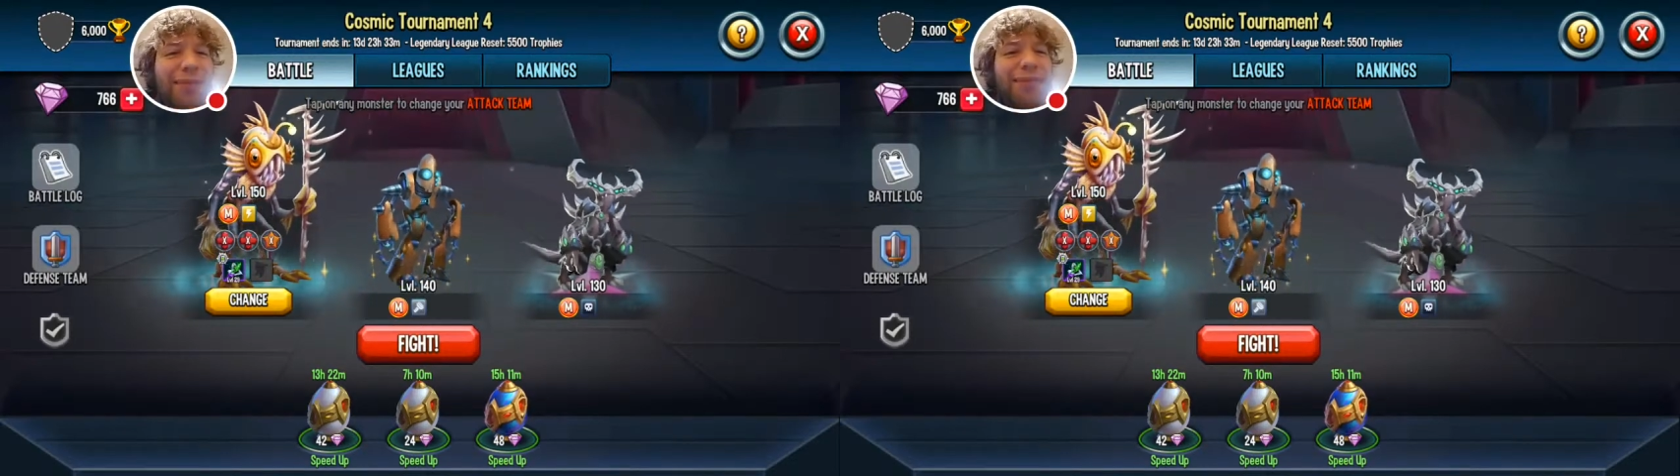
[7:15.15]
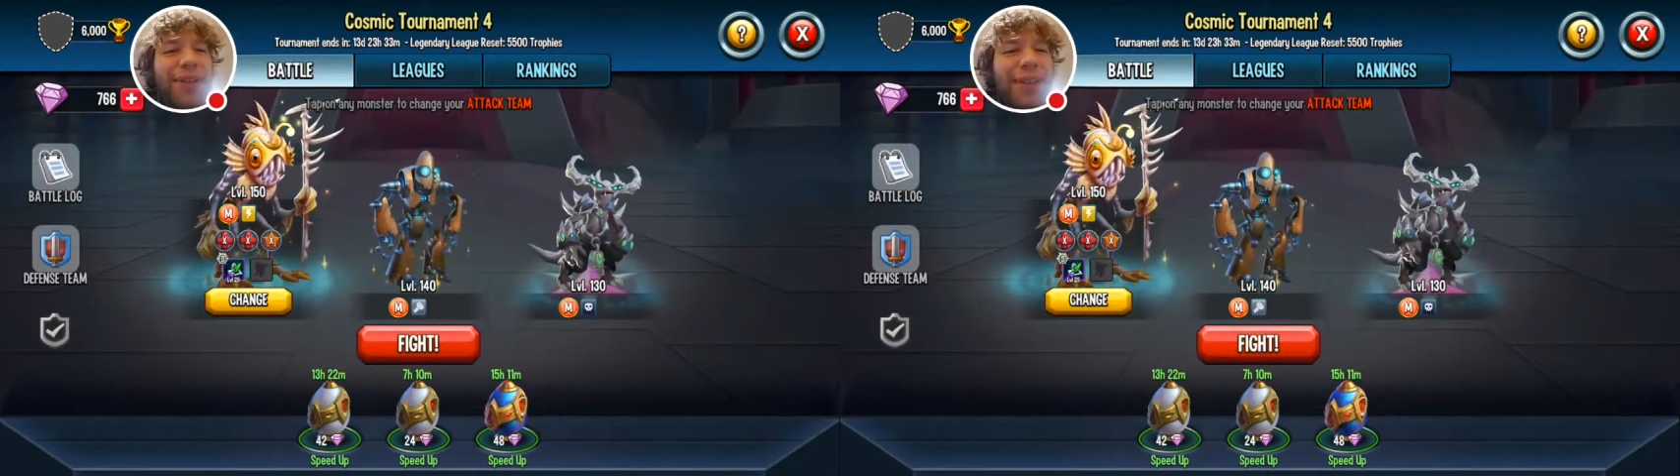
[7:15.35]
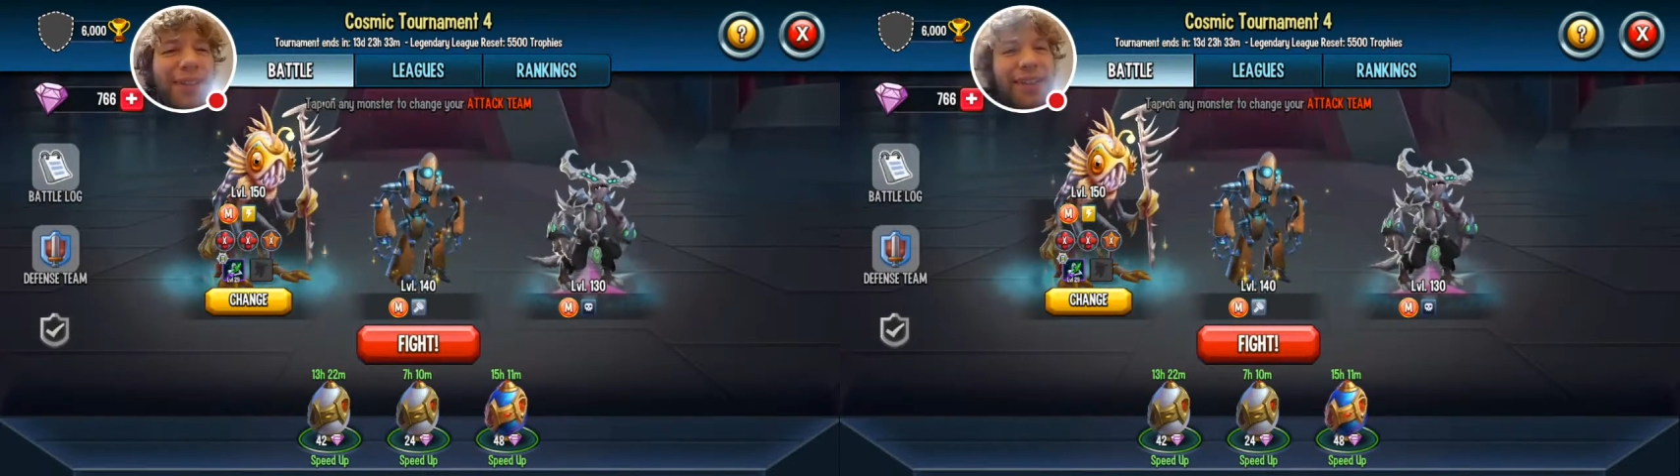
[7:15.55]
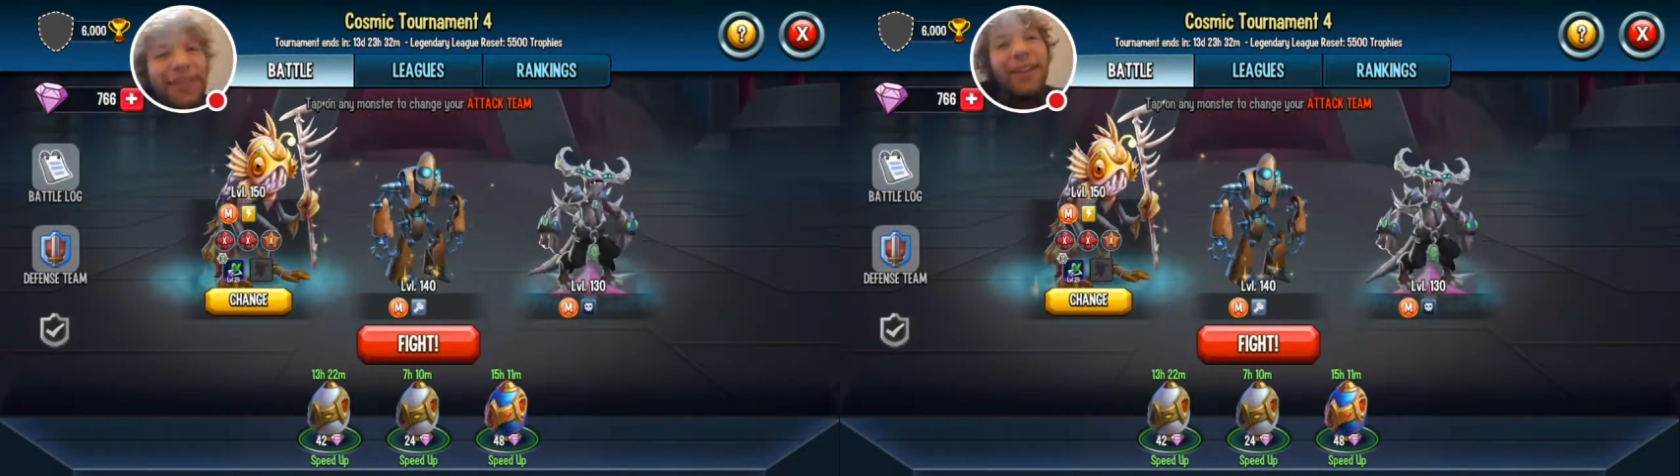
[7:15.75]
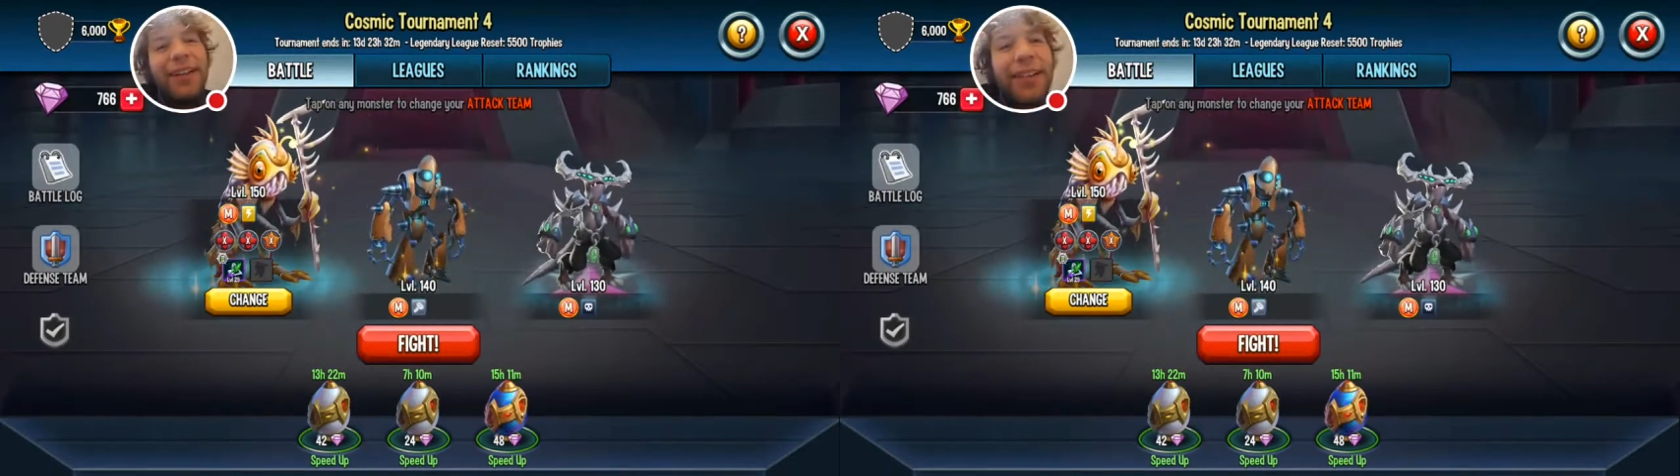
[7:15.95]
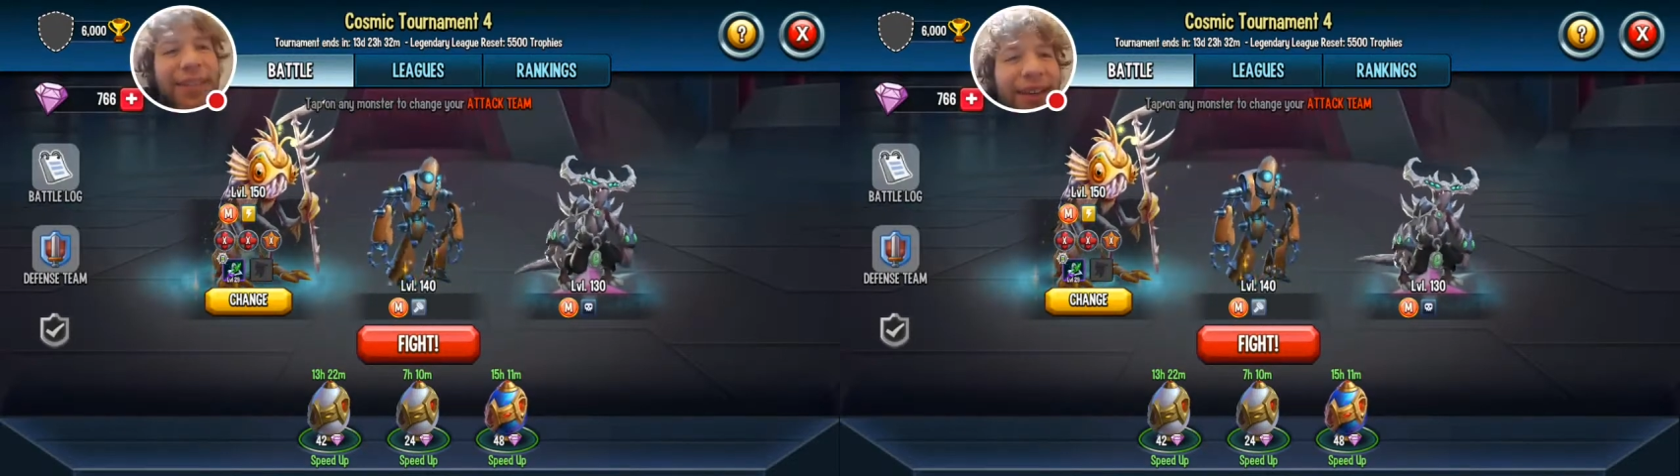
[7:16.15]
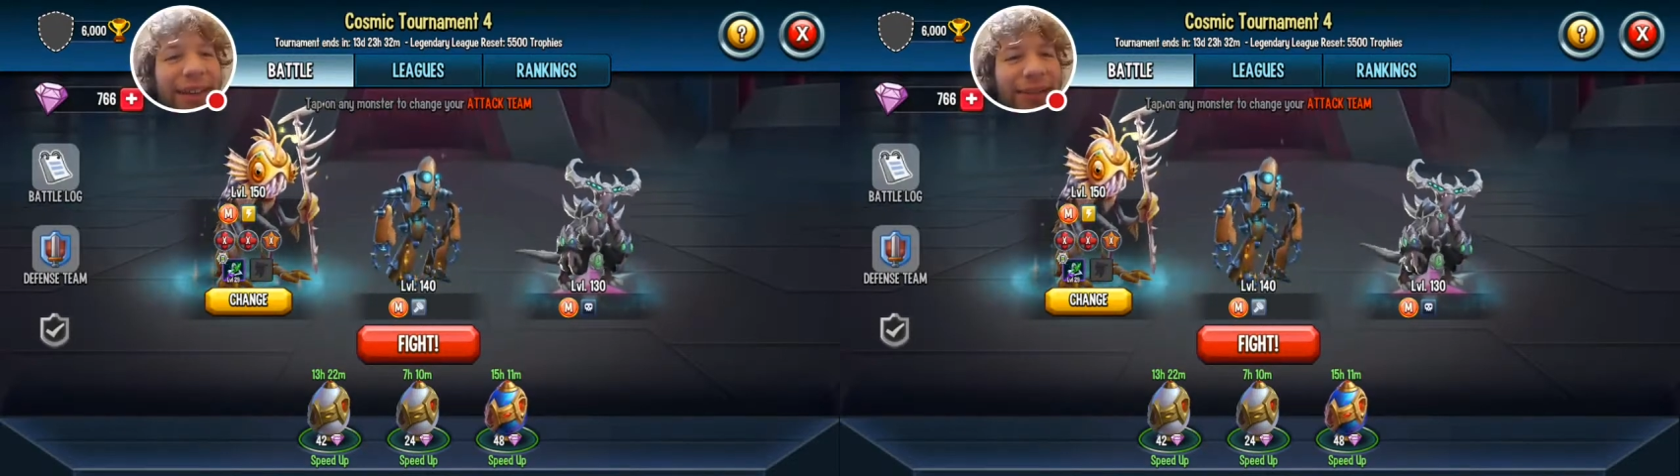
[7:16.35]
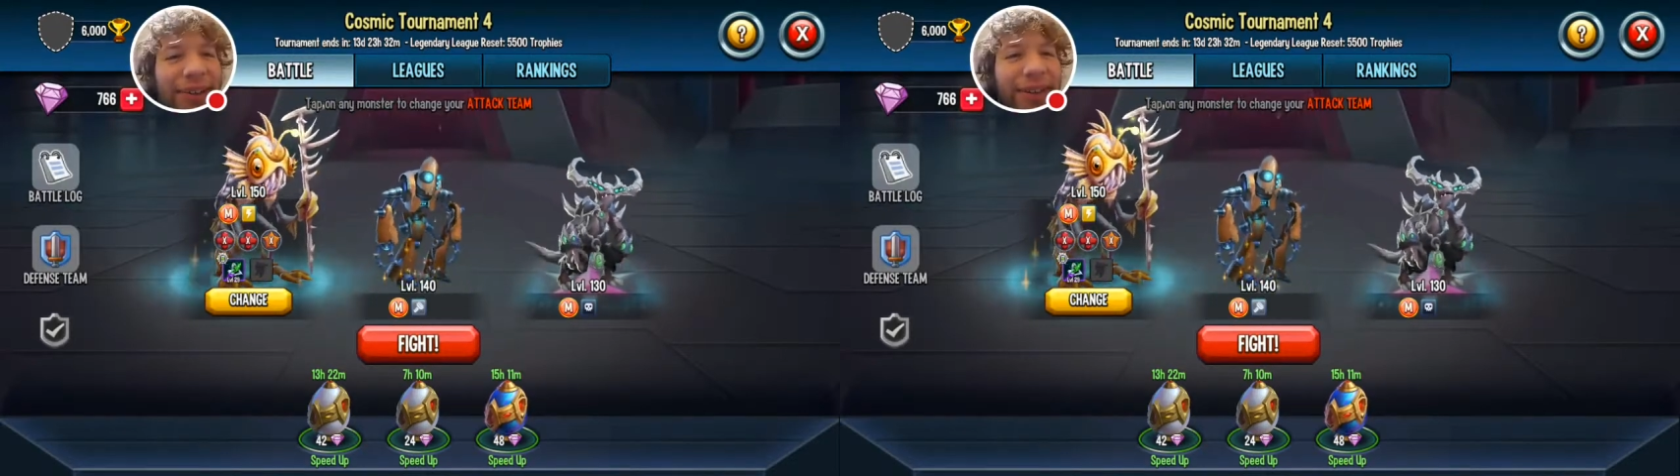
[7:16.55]
But yeah, let's
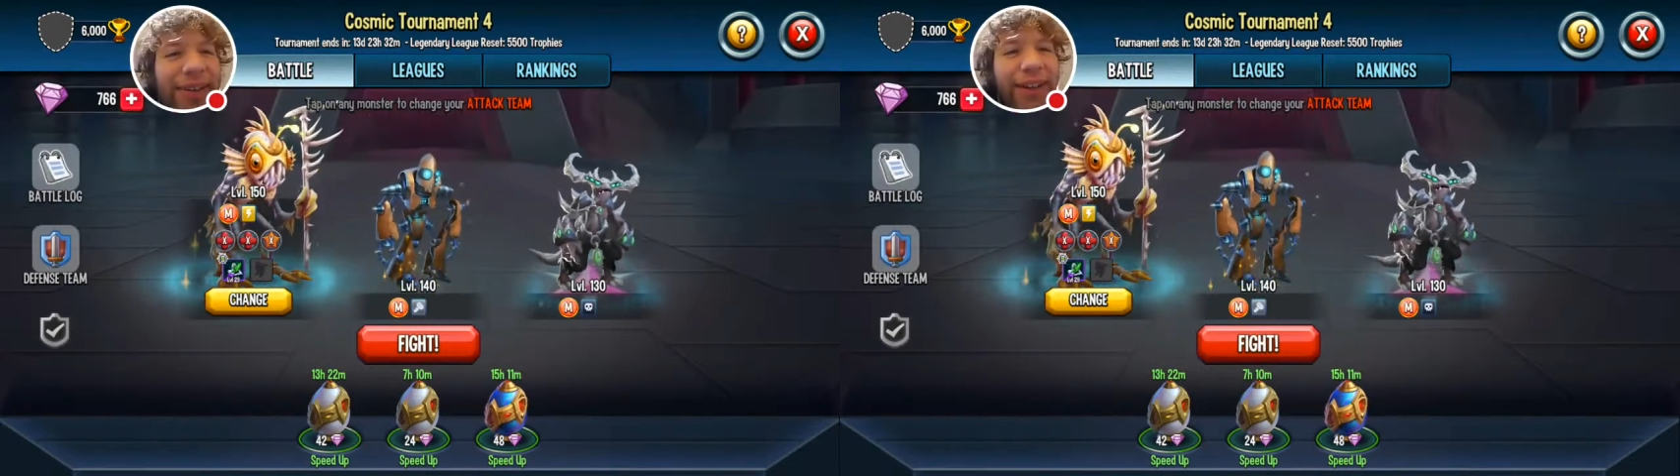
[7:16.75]
talk about it.